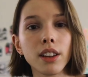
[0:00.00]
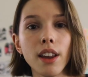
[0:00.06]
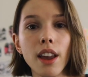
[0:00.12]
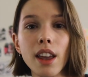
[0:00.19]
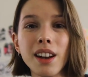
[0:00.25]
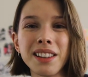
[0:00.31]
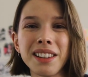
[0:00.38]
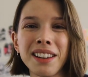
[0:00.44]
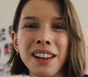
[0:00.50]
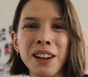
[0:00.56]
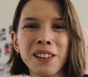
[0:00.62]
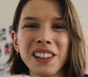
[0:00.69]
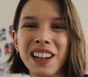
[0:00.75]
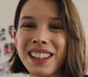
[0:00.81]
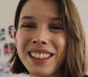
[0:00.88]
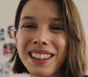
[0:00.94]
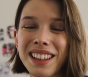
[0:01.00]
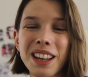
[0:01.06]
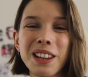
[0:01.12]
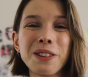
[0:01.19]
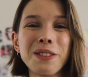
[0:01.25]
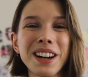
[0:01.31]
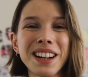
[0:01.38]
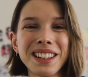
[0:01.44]
get into native content that
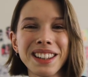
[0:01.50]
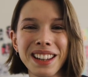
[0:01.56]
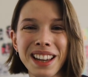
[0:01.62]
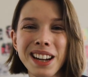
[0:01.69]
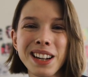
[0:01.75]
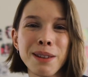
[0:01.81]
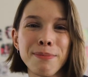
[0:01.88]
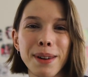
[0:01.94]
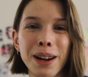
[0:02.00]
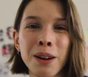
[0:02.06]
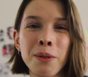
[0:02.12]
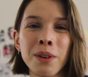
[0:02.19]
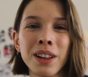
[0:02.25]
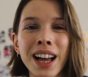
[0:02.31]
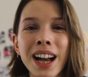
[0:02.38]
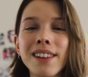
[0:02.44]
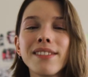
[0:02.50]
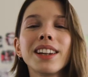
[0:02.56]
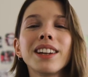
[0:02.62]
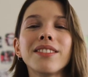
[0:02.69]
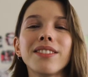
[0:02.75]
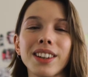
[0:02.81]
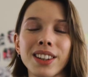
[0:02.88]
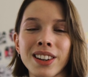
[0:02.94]
you actually care about while
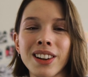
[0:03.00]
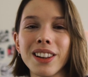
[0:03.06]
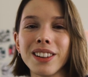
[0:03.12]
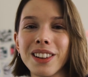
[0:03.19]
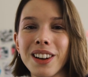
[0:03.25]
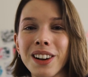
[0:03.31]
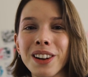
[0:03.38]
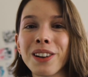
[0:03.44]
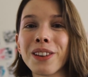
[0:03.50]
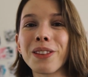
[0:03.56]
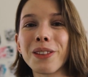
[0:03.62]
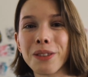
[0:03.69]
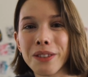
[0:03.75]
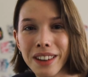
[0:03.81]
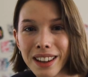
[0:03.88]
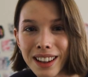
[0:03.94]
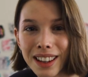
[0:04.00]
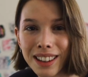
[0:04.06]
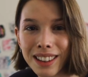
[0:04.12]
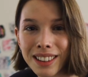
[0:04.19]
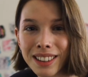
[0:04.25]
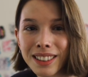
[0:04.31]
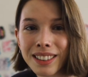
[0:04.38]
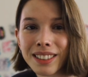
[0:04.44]
having fun along the way.